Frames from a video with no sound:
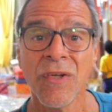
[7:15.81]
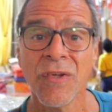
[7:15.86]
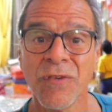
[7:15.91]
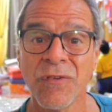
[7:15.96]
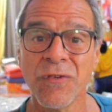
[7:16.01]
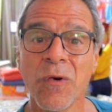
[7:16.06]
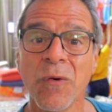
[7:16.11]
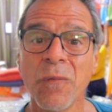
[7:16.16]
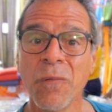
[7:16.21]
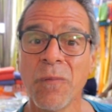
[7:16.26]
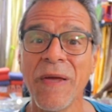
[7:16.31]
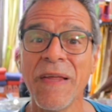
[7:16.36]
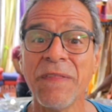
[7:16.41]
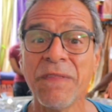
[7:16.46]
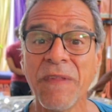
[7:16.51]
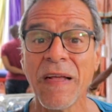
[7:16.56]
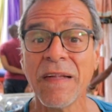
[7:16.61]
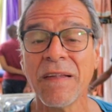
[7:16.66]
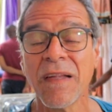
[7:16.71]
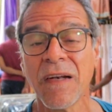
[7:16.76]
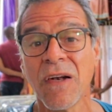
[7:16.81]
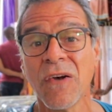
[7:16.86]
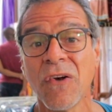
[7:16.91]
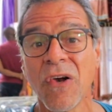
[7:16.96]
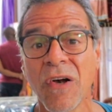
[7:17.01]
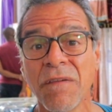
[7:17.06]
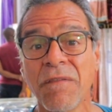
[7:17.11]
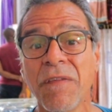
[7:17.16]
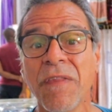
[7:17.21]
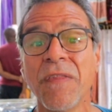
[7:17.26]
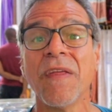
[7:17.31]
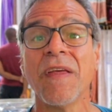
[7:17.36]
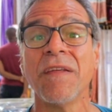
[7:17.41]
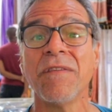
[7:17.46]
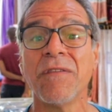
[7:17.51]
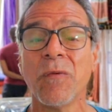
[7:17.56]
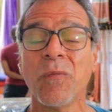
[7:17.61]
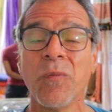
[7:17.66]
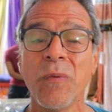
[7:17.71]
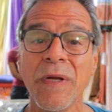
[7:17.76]
So we think that a lot of the
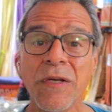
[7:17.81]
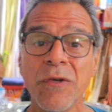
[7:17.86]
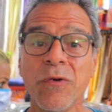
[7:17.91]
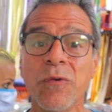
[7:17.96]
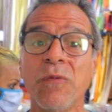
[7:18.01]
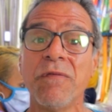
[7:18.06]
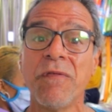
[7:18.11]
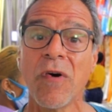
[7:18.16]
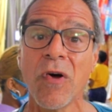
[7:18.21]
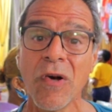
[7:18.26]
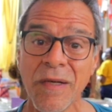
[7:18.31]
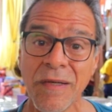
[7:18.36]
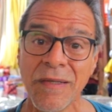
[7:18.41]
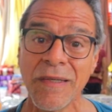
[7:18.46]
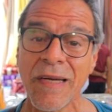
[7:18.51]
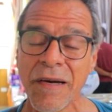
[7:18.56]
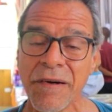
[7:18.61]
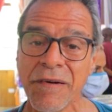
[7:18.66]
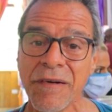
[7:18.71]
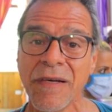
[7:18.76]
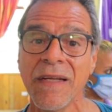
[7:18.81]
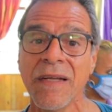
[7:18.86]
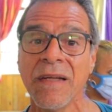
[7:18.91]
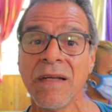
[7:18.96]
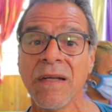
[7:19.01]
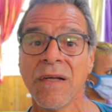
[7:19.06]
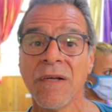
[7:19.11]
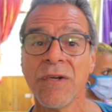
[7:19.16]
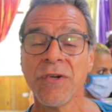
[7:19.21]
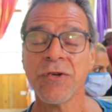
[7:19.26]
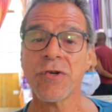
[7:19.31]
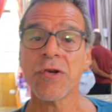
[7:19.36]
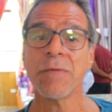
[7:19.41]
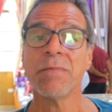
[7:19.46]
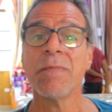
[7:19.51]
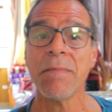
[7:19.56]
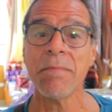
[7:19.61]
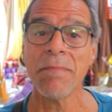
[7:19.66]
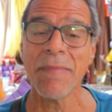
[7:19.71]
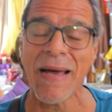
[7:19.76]
things that we do voluntarily
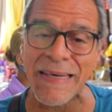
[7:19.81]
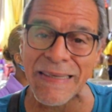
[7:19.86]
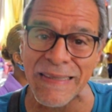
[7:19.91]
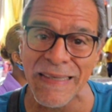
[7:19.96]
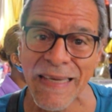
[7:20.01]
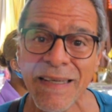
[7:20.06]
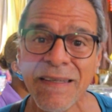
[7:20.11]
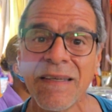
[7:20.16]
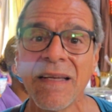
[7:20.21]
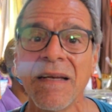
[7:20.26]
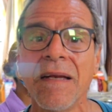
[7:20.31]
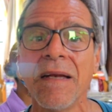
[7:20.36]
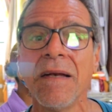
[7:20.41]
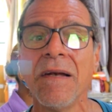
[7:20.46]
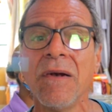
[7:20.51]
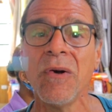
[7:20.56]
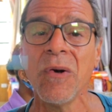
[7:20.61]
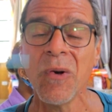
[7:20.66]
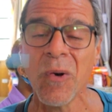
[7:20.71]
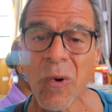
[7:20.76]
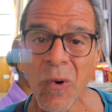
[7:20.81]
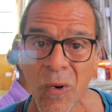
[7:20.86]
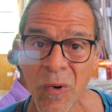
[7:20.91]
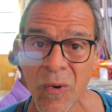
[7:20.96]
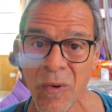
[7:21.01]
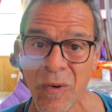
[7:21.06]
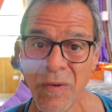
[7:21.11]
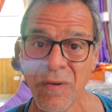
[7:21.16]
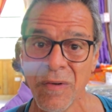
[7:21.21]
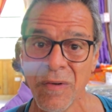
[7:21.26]
should be mandated in law.